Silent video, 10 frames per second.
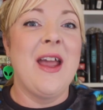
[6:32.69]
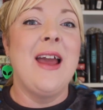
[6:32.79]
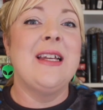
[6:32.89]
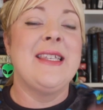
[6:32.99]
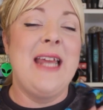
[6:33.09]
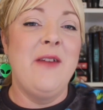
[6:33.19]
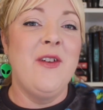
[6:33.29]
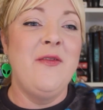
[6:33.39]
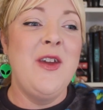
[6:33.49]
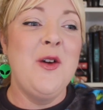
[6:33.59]
I kind of save
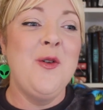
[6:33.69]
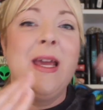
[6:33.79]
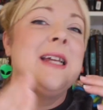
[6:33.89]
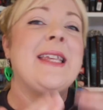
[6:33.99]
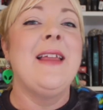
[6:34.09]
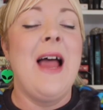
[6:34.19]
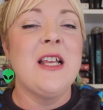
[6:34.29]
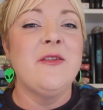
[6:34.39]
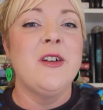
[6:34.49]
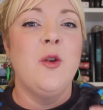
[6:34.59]
a few because they
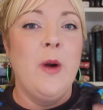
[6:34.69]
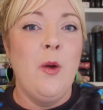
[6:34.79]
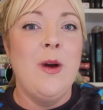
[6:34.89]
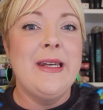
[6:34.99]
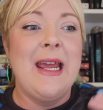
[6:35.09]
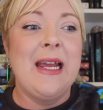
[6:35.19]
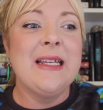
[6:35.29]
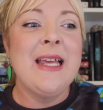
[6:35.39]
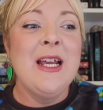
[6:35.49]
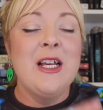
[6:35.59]
last for 21 days.